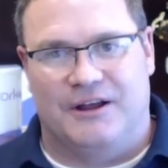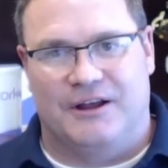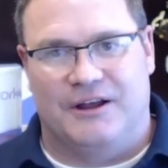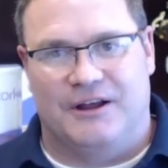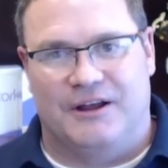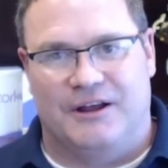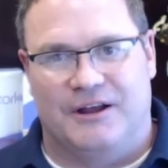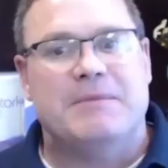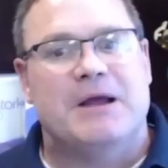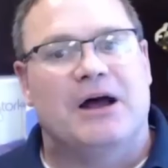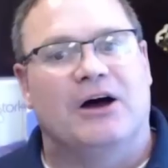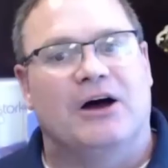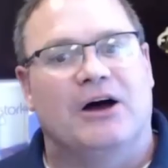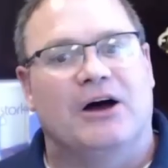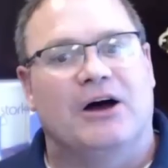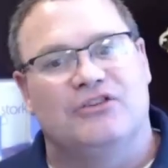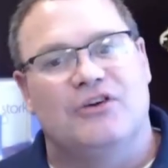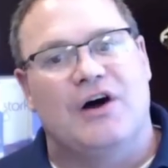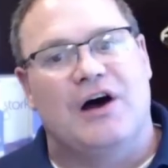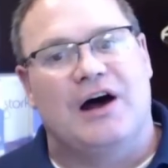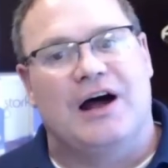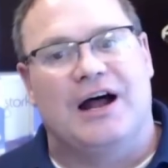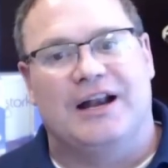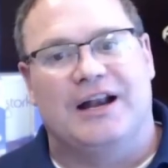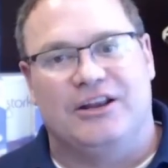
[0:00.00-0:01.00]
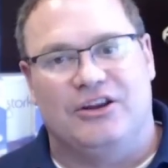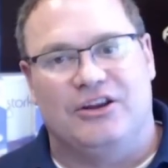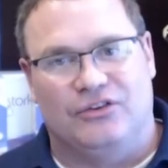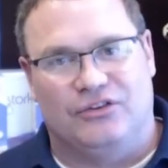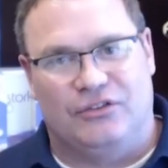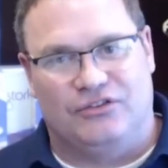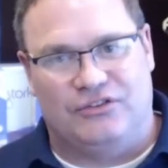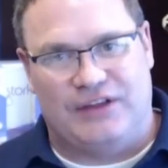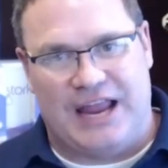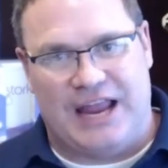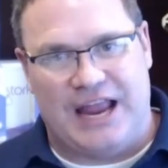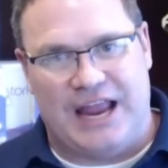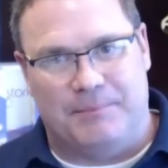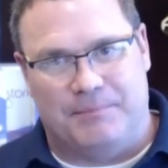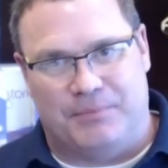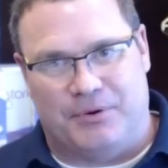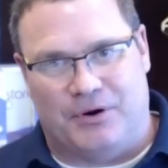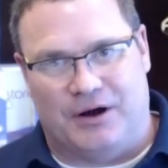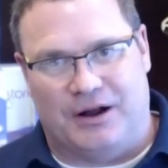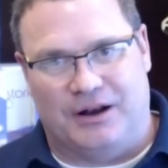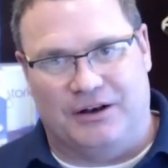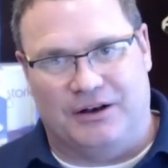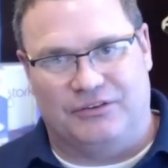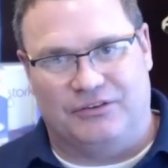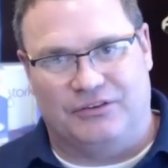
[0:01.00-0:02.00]
females know how to use
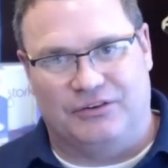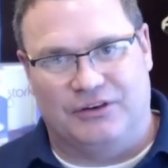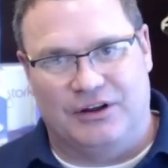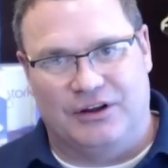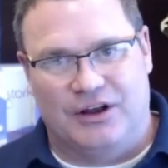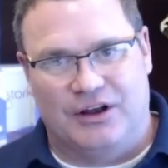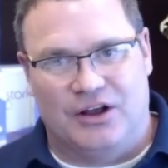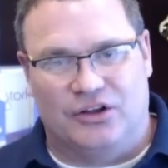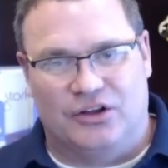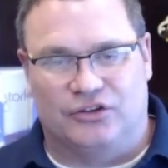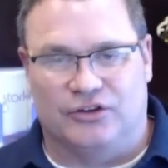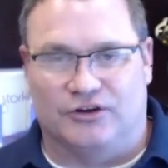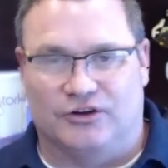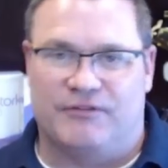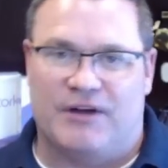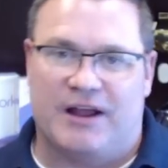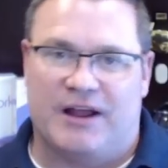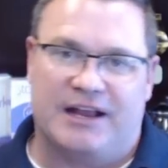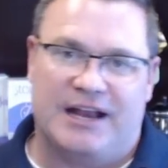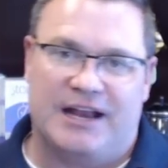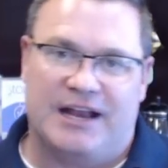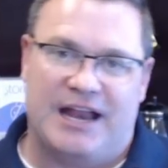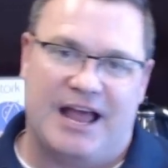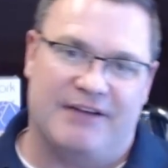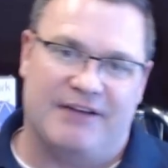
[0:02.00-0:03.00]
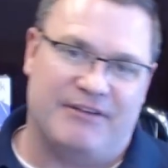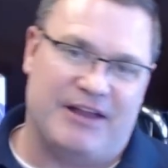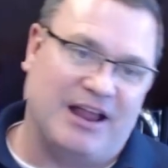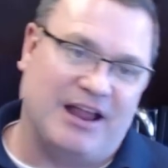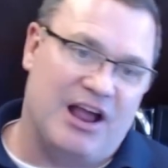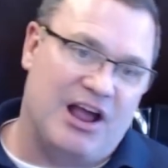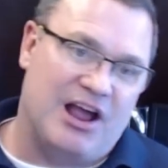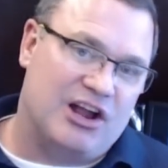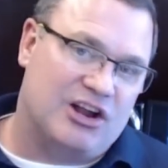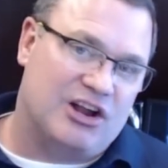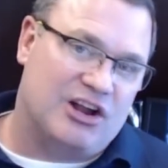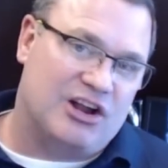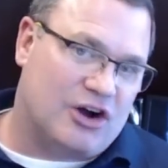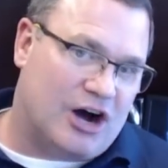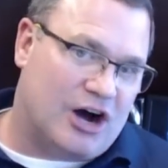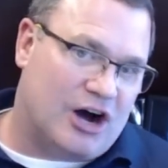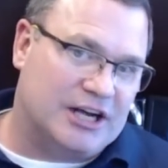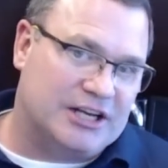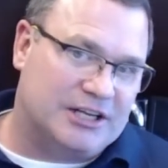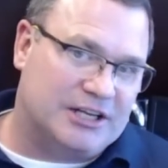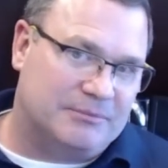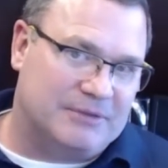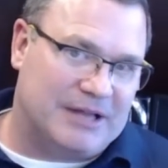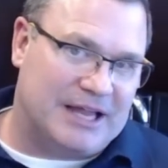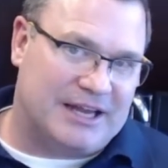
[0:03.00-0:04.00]
tampons, so if I can have a
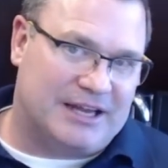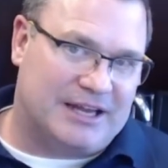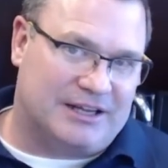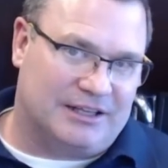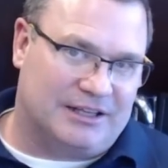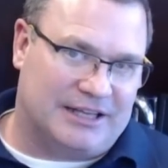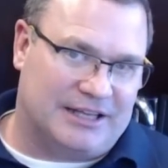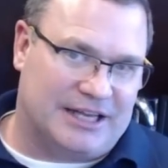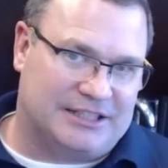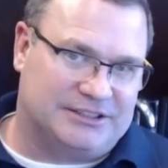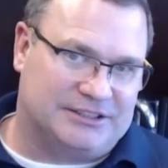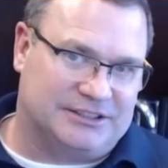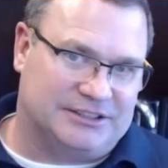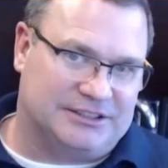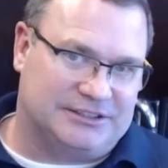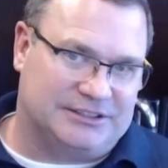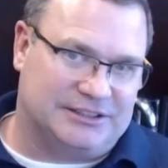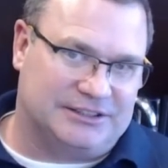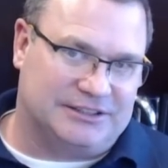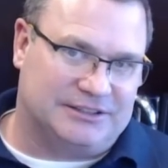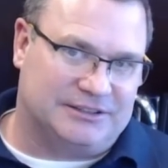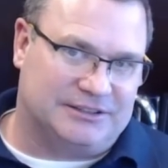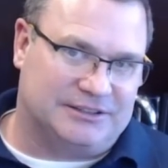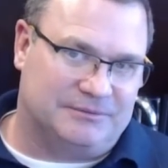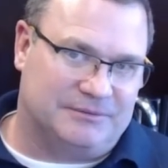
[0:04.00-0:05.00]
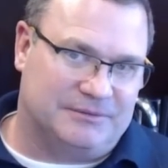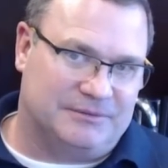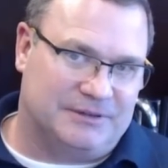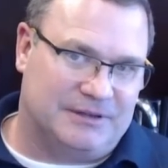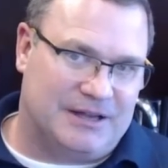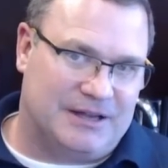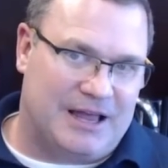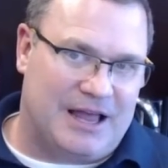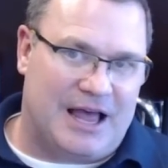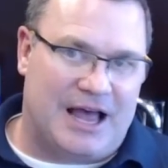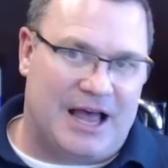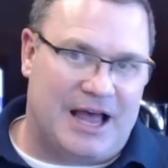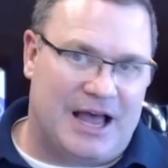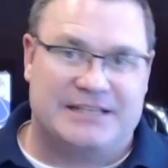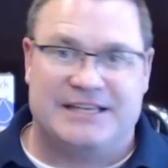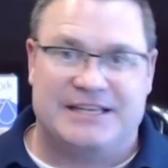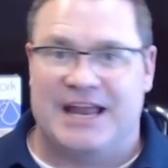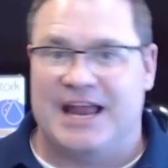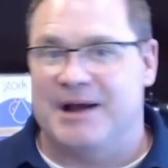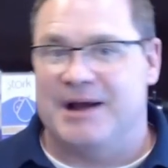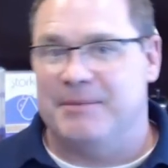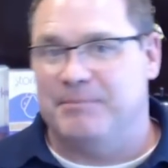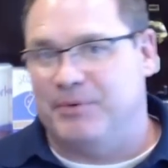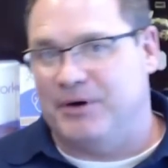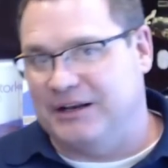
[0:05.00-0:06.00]
condom-like collection system, a
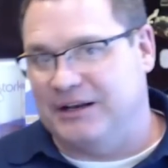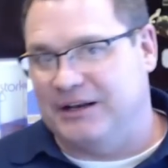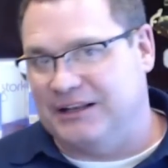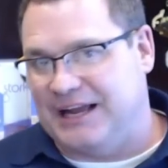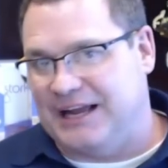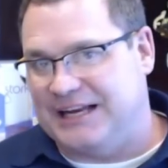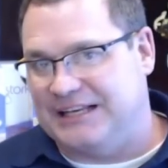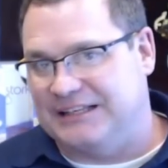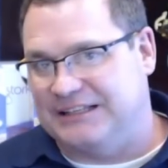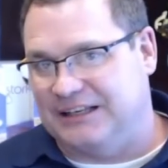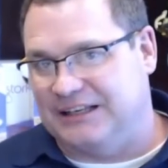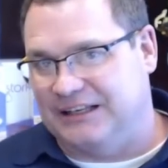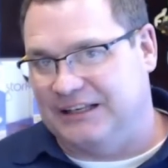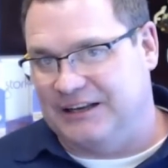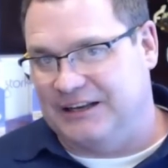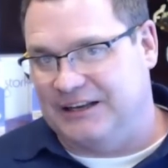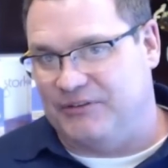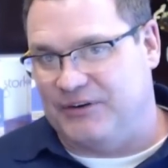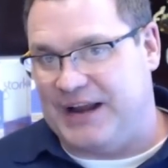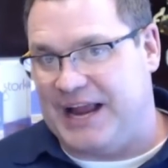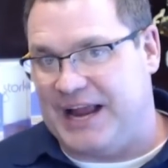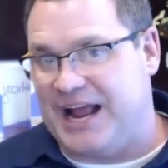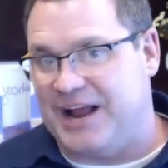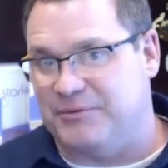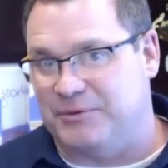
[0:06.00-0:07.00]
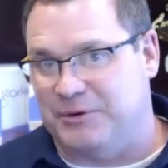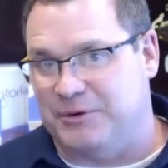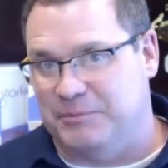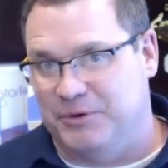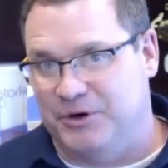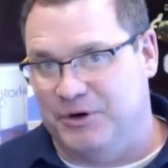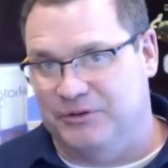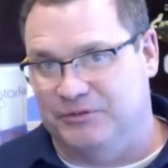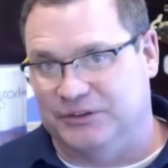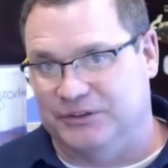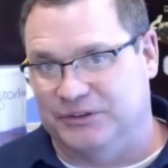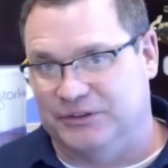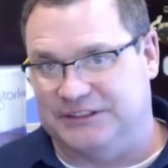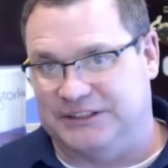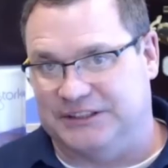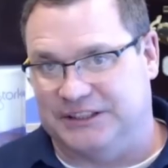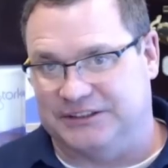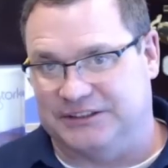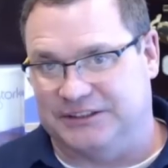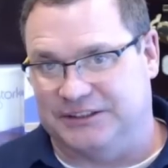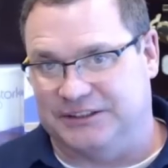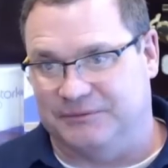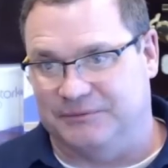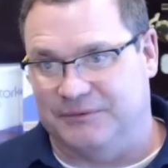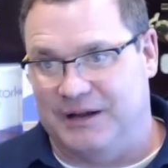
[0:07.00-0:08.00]
tampon-like delivery and removal
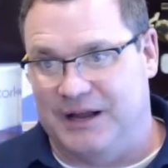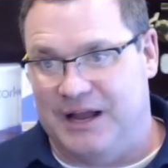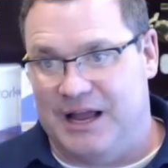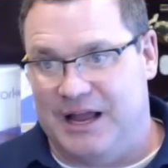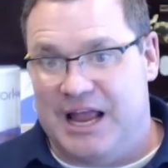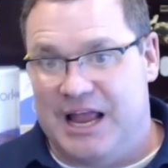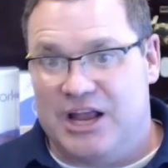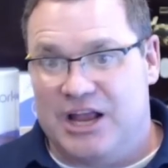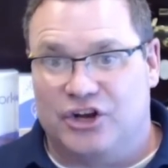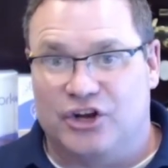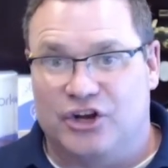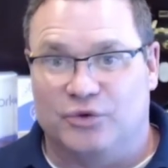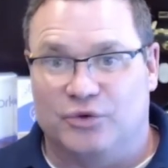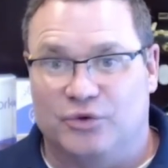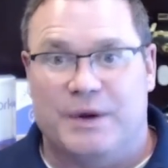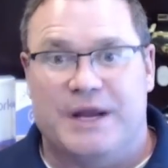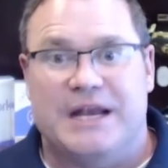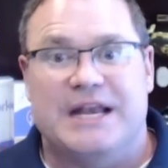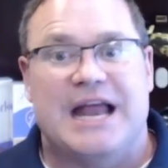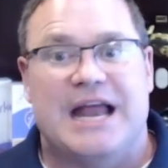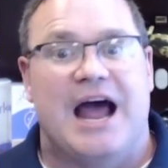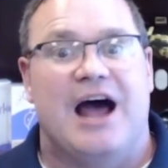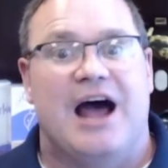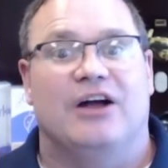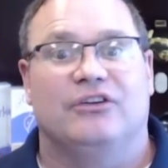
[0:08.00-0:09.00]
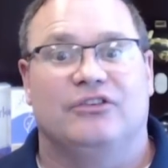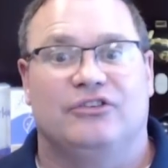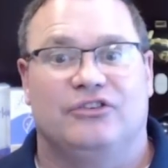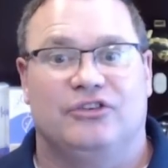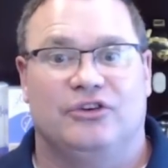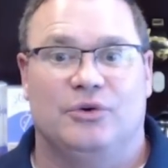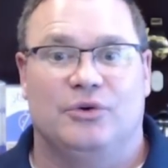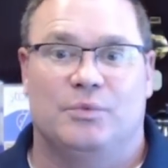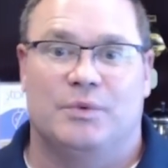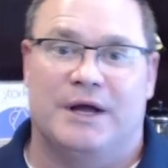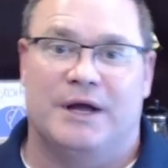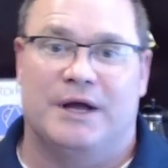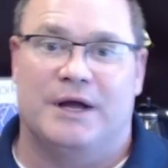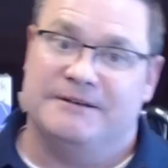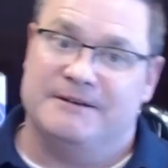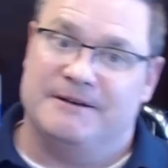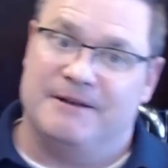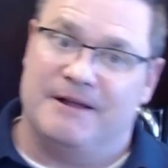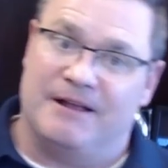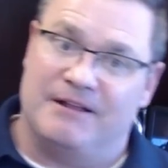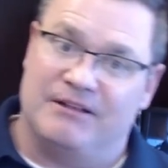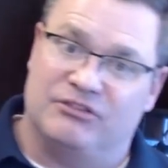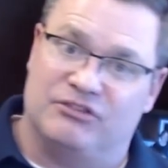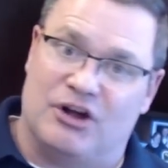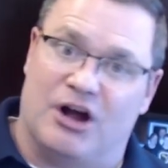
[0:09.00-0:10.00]
system, can we now do what
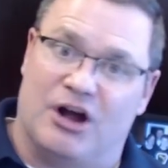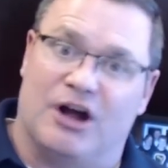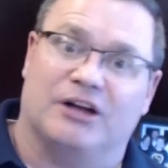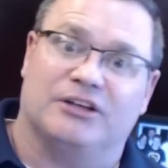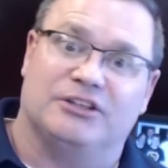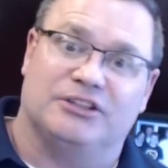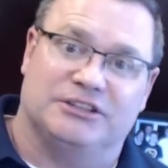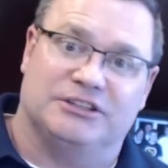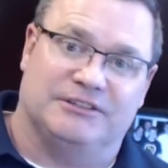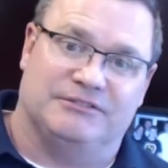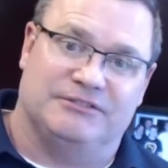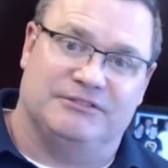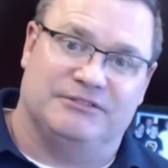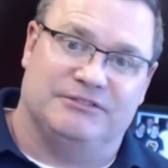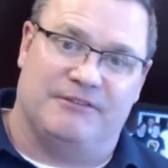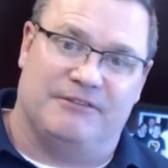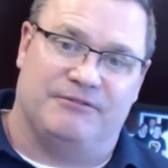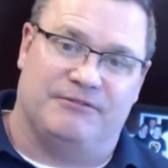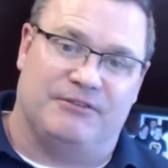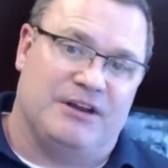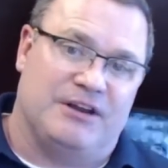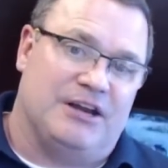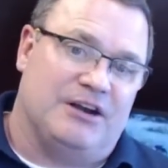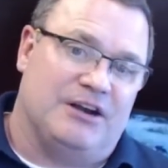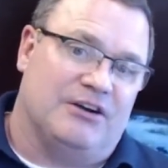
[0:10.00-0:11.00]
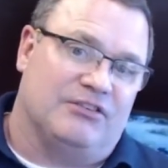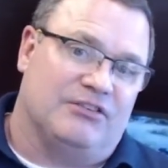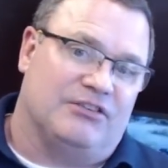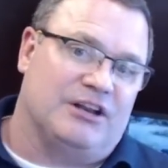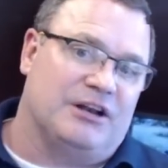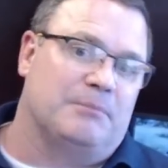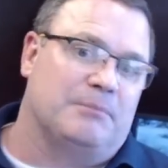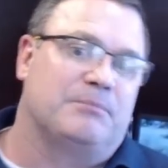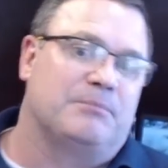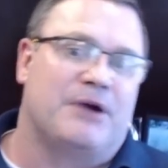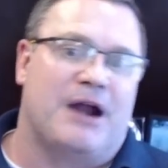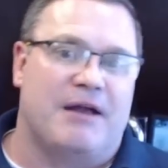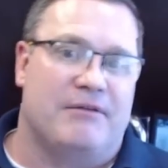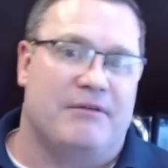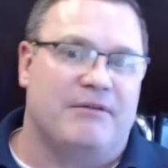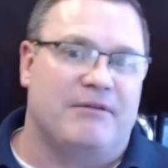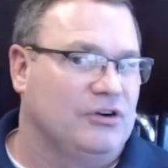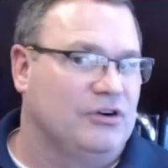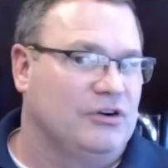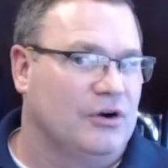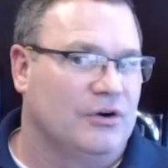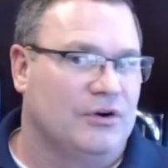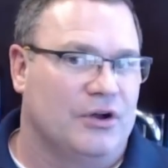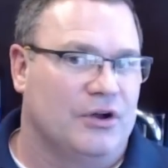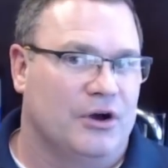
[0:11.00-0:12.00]
doctors have done for years in the
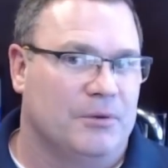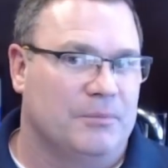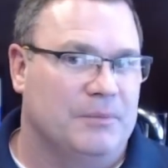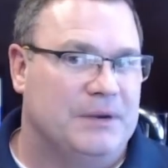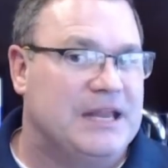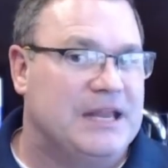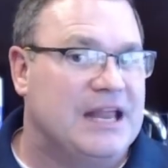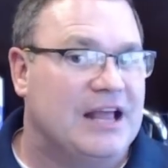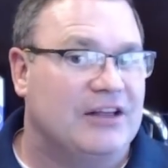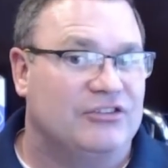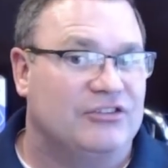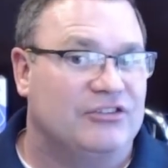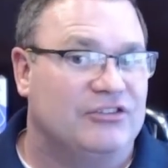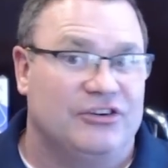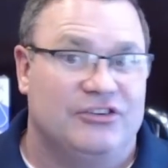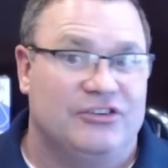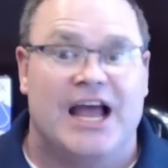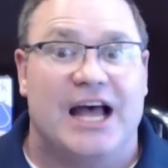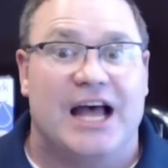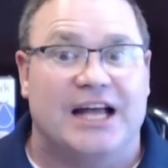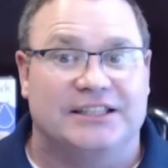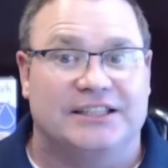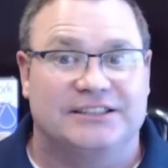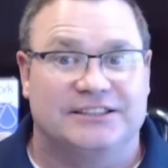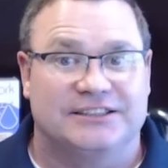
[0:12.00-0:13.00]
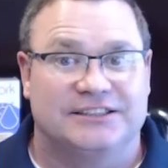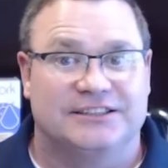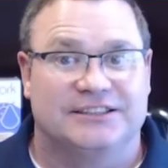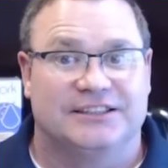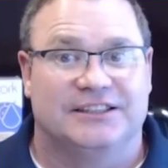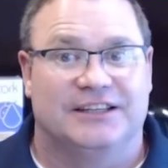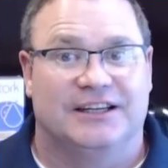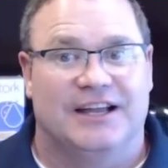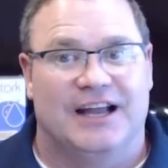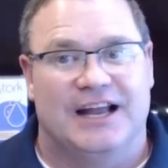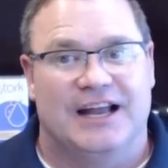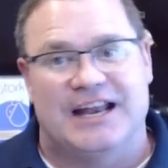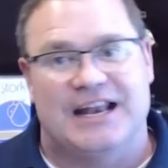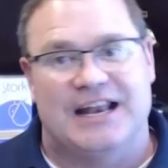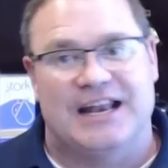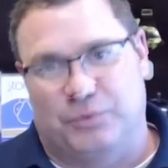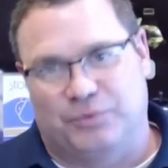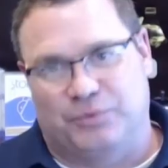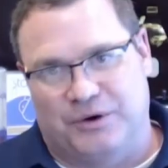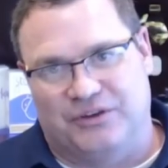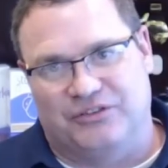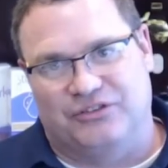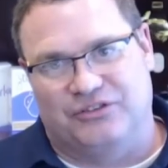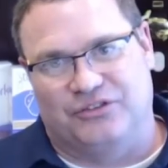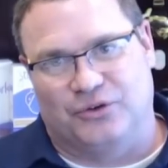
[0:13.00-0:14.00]
privacy of home? And the answer is yes, and that's
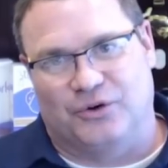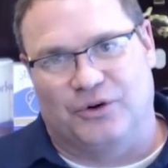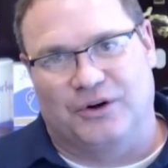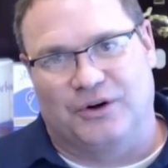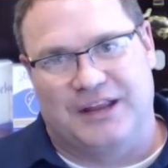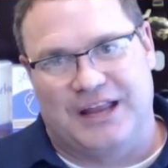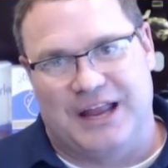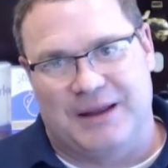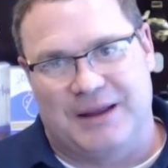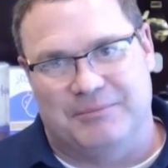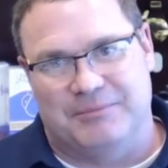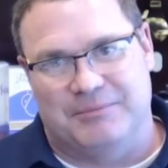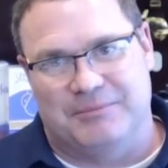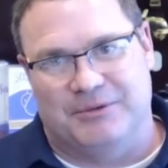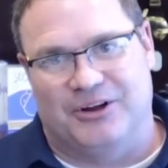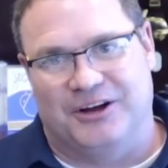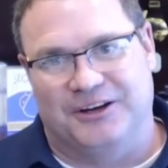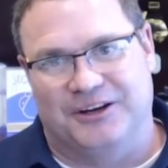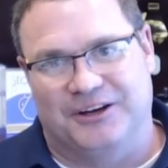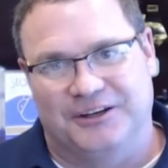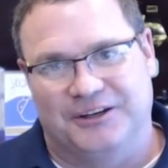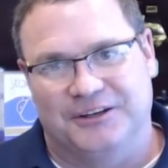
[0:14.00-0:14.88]
where the Stork came along.